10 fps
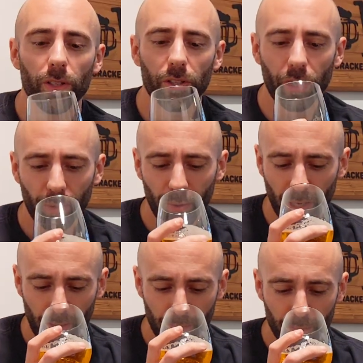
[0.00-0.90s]
So
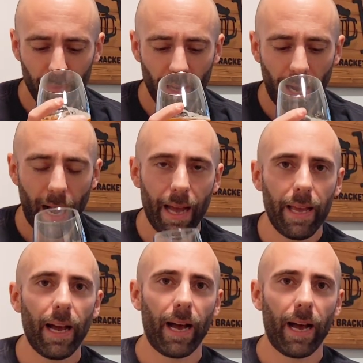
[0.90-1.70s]
I